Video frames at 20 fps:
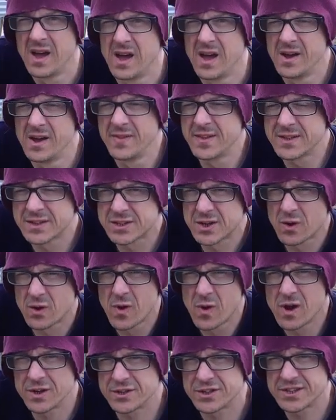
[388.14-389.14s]
And the
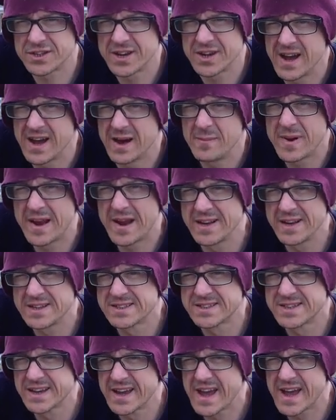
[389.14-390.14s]
squash, I
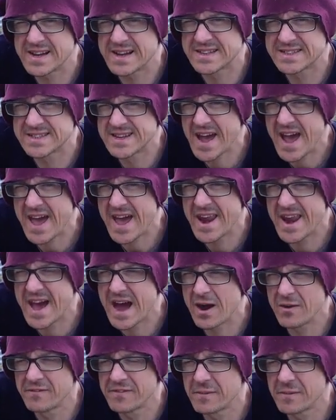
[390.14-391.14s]
managed to get 10
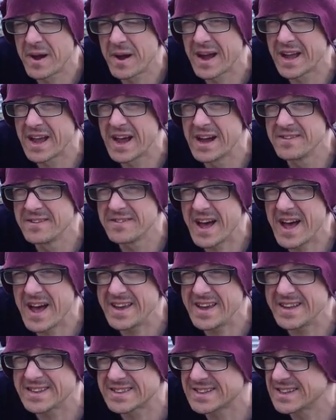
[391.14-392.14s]
out of a packet of
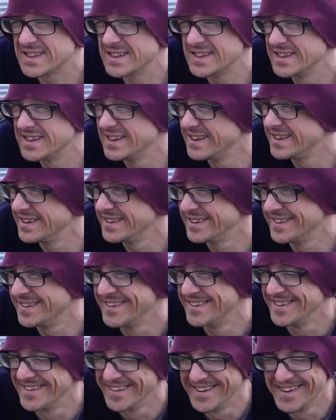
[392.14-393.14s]
8,
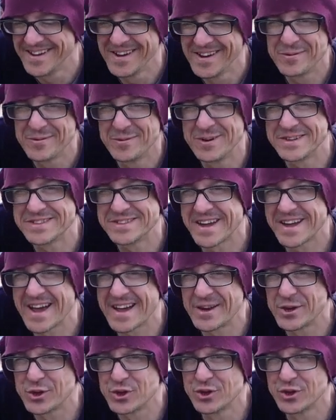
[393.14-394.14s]
which
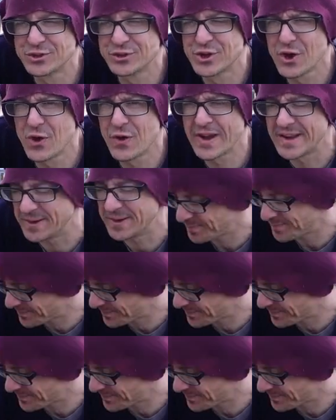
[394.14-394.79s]
again, good going